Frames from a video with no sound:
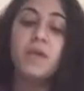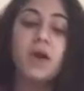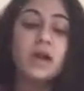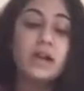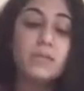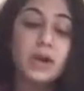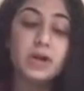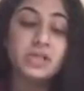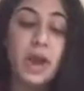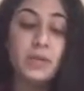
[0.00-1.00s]
American and
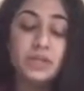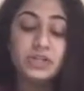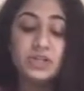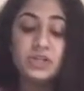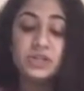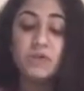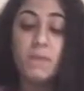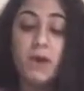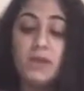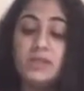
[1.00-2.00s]
British abolitionists who
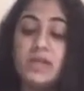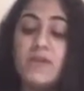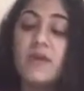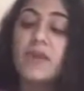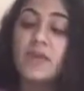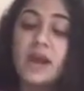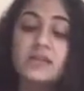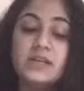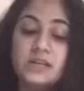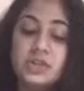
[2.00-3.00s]
opposed slavery in the
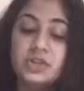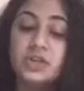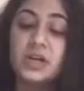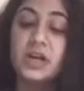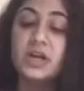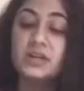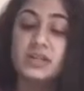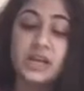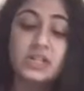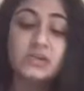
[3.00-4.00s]
19th century
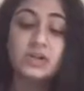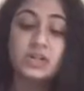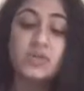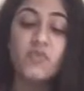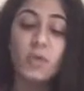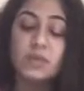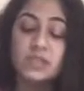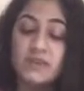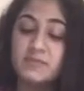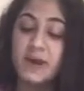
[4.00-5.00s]
decided to return former
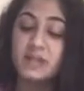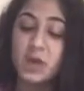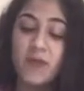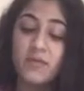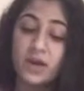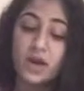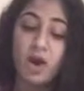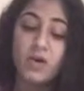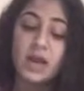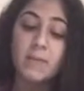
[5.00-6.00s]
slaves back to Africa,
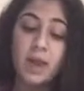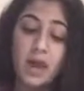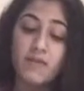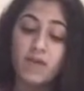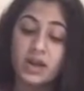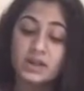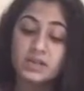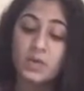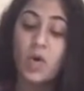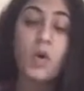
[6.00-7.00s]
calling it
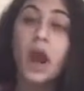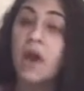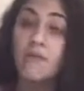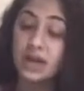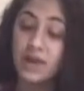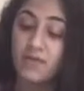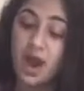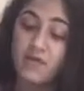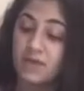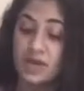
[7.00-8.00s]
Pan-Africanism or Africa for
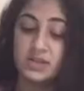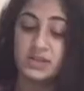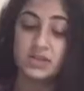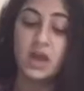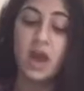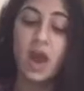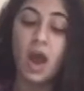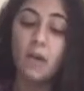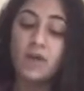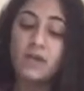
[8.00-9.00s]
Africans.
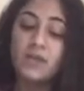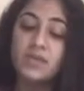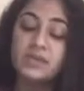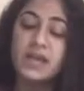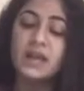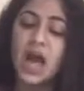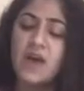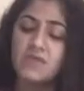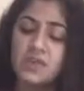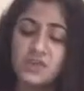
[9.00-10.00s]
However, in the second
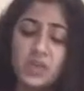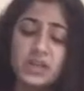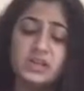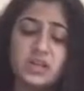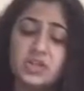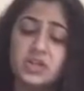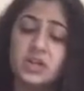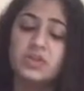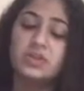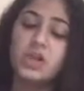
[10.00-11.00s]
half of the 20th
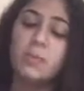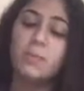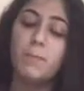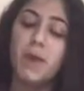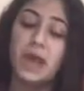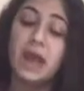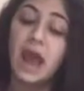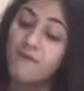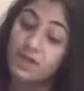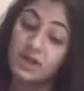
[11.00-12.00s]
century, the term
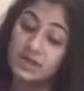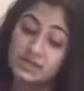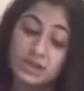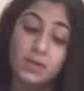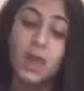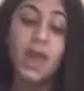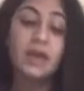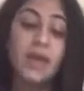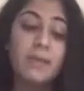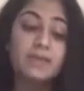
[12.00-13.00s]
Pan-Africanism
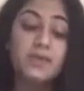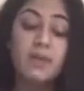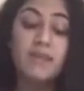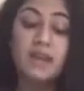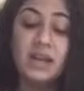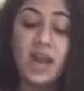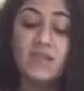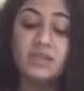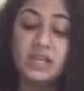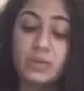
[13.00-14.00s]
came to a meaning
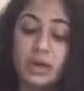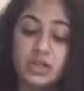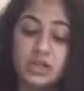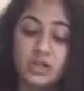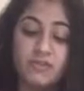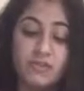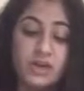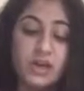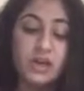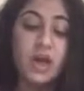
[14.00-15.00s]
of a celebration of
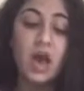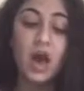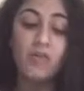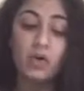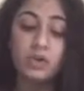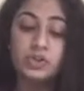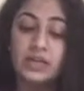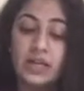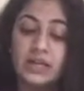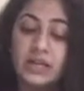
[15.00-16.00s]
unity of culture
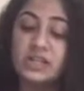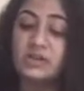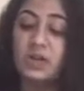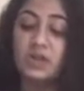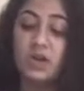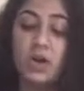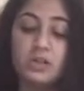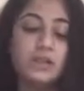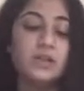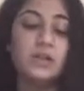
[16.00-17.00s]
and ideas throughout the
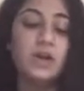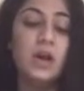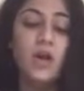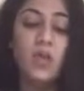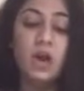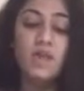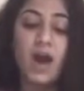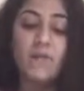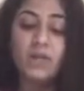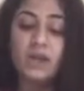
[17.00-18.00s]
continent. One of
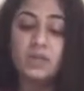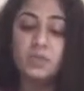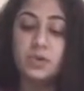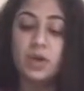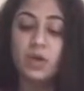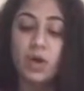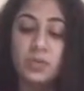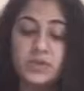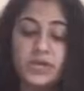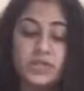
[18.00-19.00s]
Africa's political
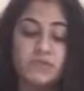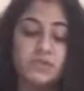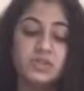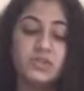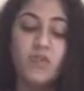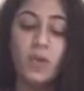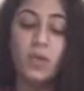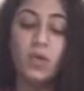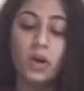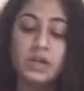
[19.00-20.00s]
objectives was to
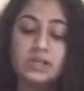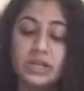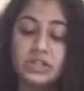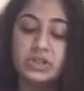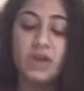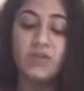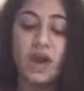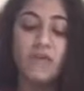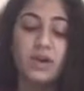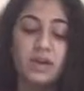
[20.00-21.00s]
form an organization of
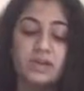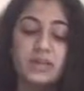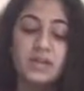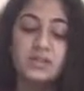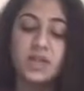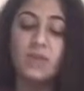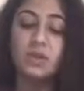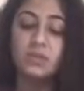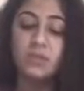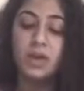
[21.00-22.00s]
African states that
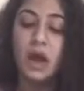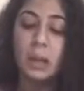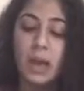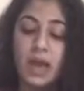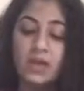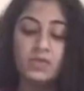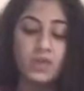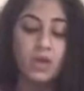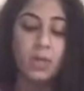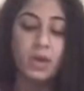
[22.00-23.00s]
would be alike
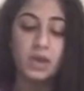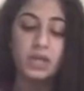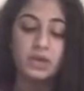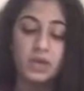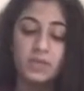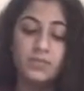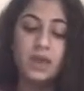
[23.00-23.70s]
the European Union.